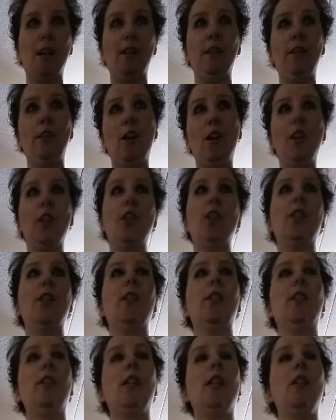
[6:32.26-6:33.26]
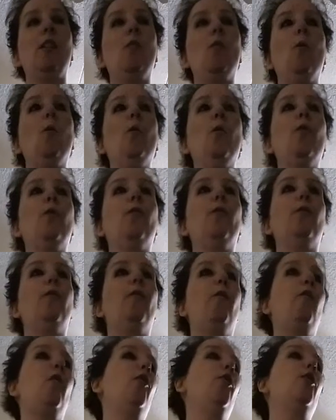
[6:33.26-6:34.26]
not just the old
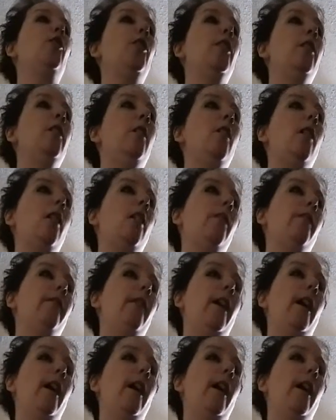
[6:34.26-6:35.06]
version of